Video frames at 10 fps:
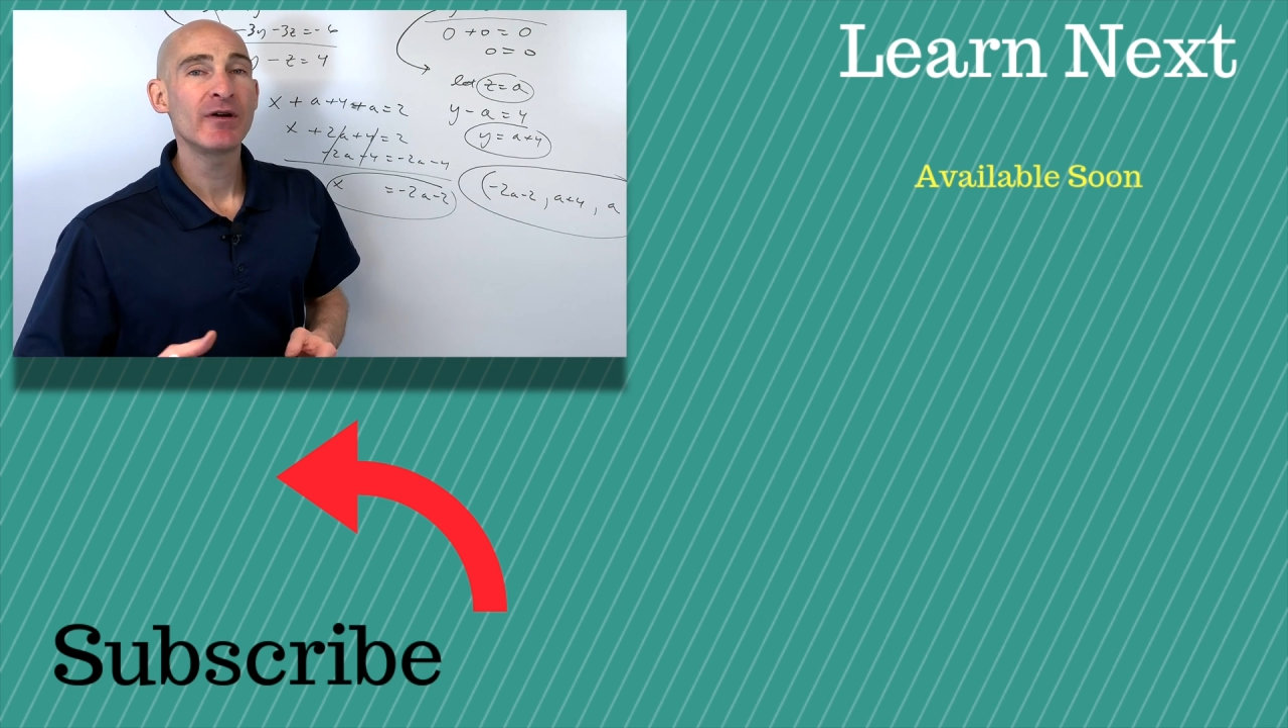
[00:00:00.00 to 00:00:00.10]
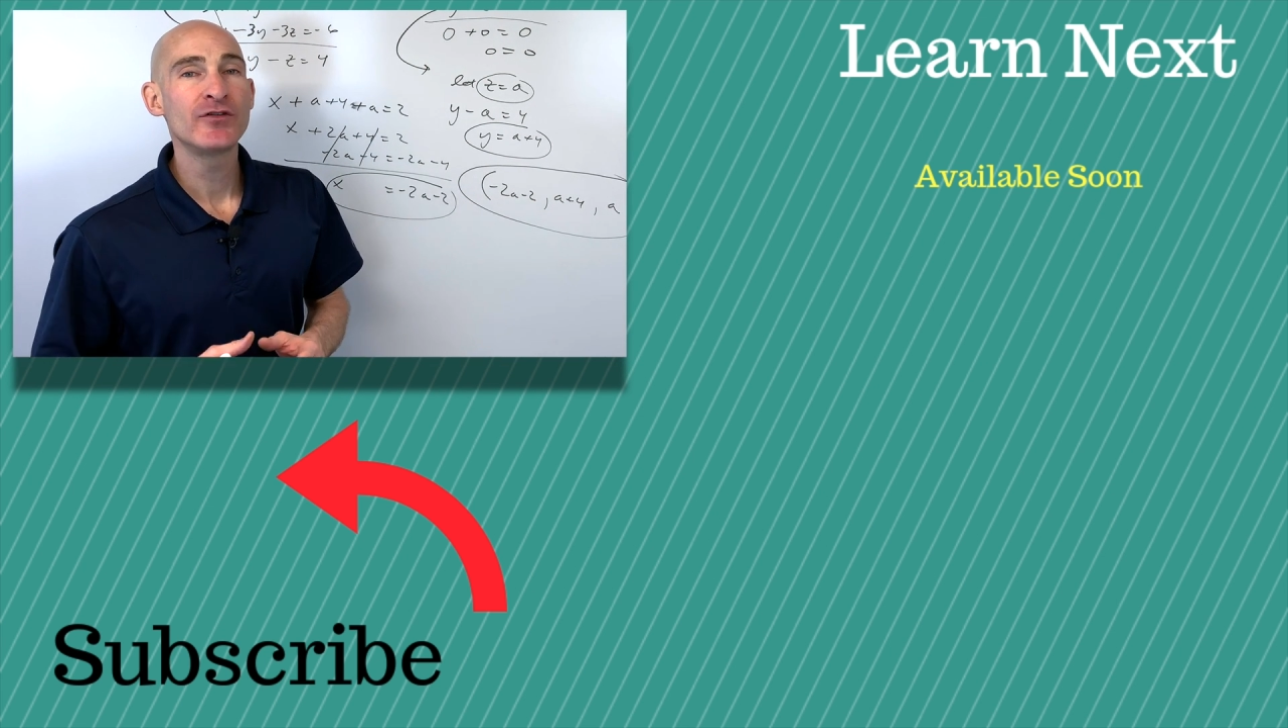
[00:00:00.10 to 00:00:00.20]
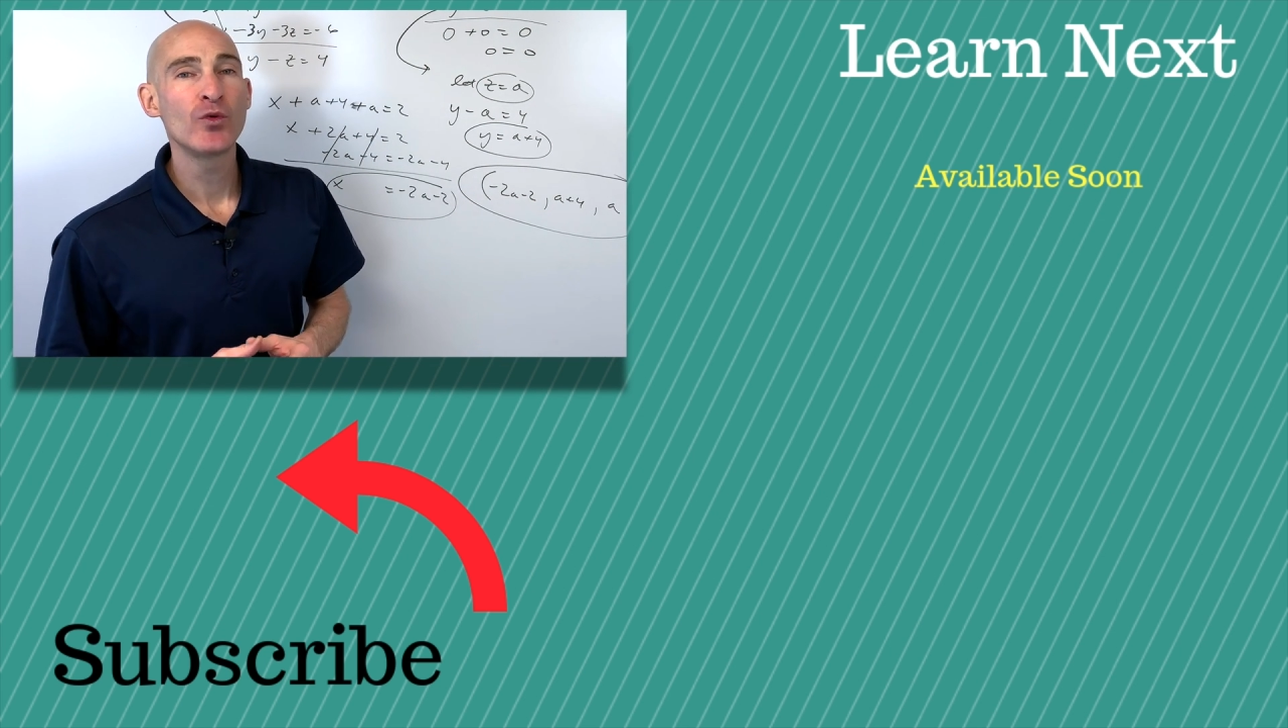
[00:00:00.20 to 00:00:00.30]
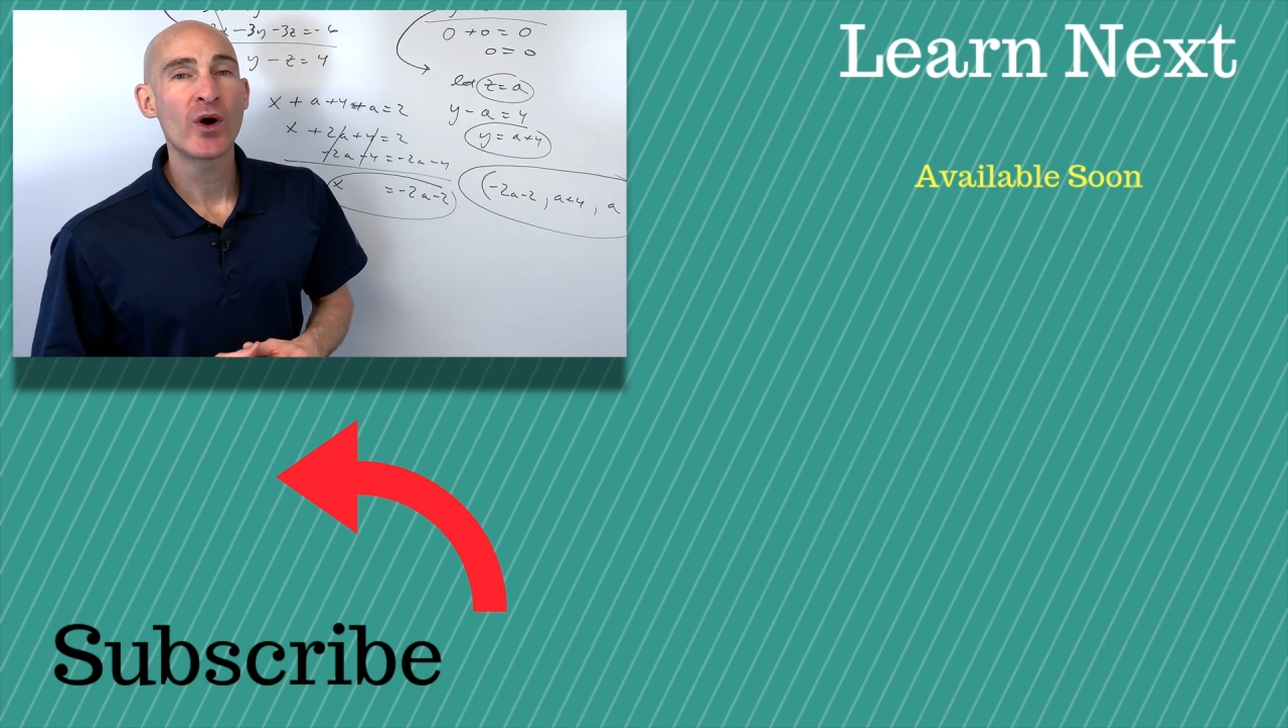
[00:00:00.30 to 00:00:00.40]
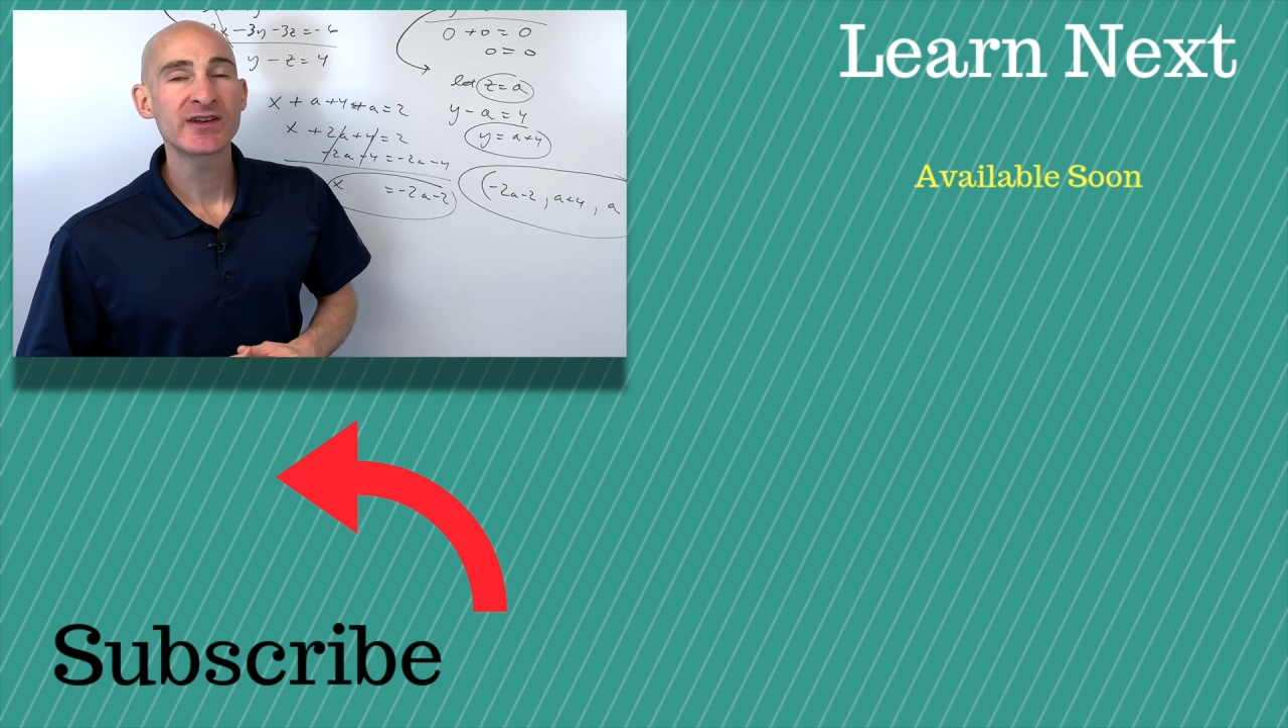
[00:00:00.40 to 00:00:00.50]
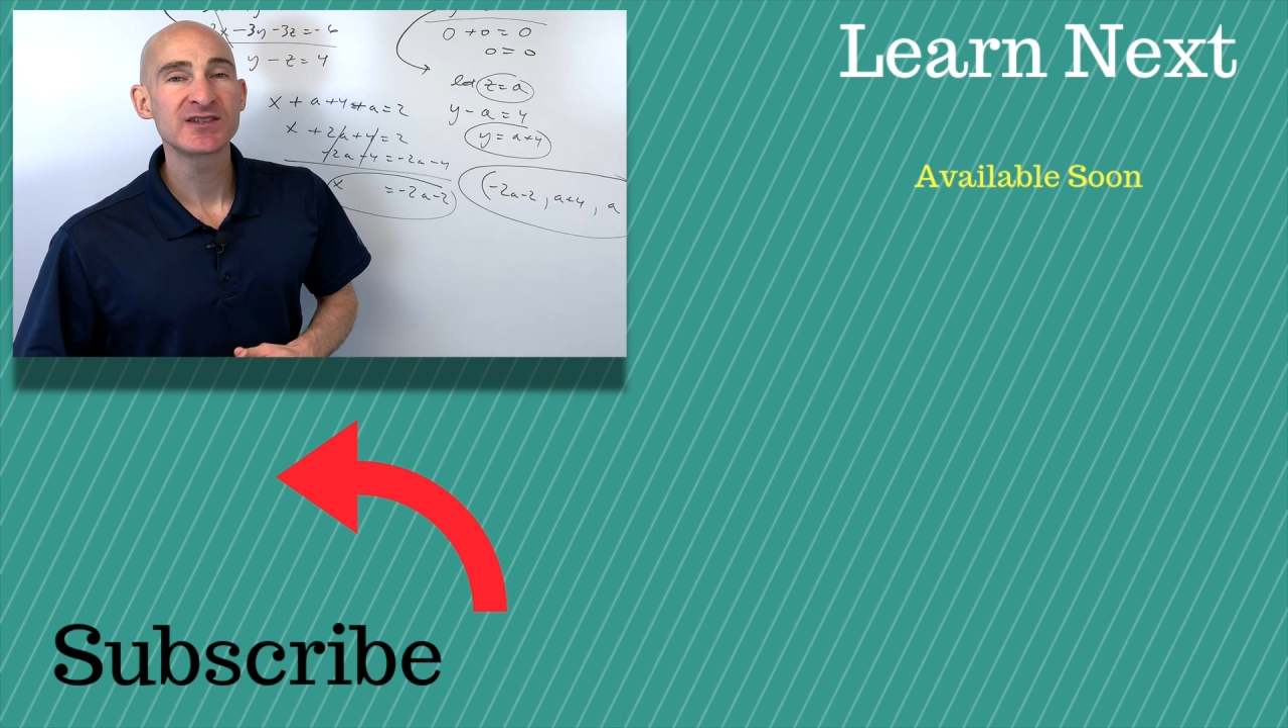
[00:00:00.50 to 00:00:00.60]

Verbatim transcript: If you want to